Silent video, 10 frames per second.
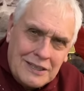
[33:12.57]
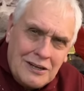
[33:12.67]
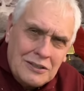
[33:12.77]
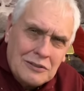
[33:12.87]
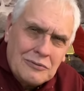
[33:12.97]

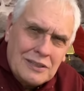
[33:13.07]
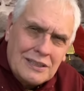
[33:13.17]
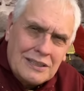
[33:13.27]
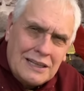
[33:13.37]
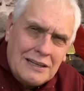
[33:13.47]
I don't
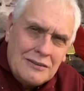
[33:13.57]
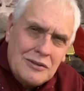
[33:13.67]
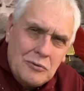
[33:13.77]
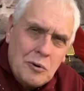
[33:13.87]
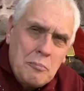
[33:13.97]
think
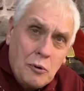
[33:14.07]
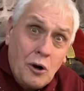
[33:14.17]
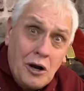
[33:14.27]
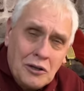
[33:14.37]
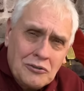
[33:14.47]
you were
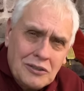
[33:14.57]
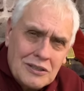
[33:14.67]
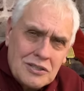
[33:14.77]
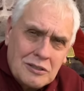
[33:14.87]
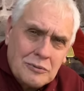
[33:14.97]
put
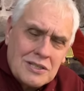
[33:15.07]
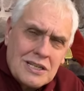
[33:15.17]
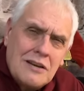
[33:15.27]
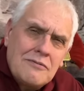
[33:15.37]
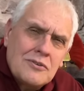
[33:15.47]
under, shall we
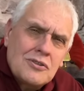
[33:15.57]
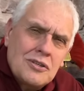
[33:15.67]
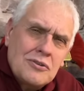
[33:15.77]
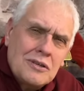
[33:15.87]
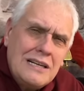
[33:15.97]
say, for
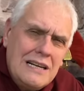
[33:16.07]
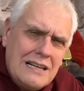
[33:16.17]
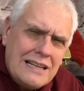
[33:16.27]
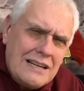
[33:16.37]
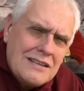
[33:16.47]
surgery.
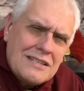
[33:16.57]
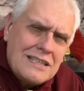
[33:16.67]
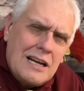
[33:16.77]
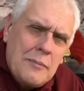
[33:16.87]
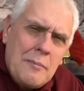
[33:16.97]
That
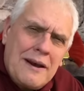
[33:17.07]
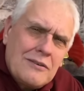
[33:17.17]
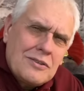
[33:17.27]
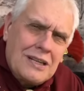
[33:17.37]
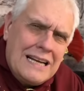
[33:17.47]
doesn't come
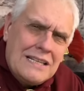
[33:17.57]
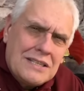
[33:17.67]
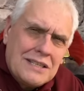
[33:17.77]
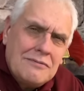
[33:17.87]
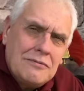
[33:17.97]
about till
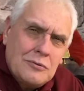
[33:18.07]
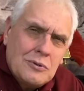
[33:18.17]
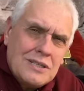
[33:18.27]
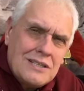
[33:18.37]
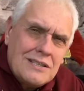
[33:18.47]

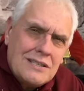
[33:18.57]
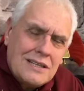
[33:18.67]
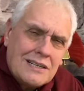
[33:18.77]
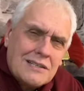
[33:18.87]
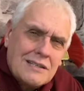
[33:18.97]

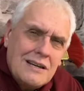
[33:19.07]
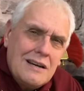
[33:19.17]
1846.